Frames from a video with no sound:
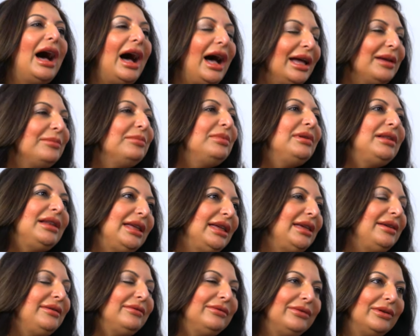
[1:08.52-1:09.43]
I
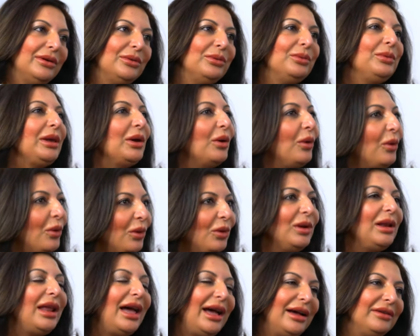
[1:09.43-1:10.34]
believe we
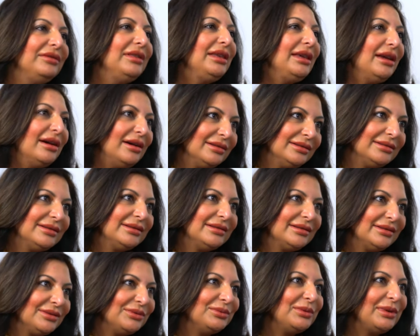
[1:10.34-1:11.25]
all have the
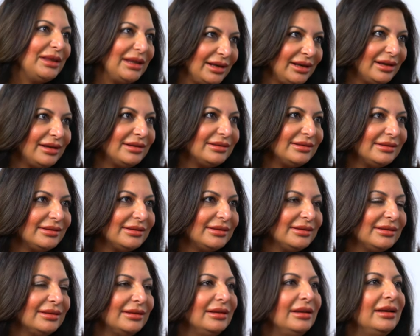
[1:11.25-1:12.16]
answers within
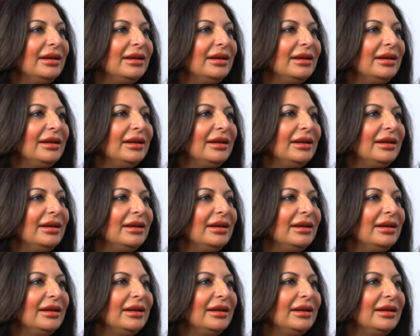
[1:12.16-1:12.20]
us.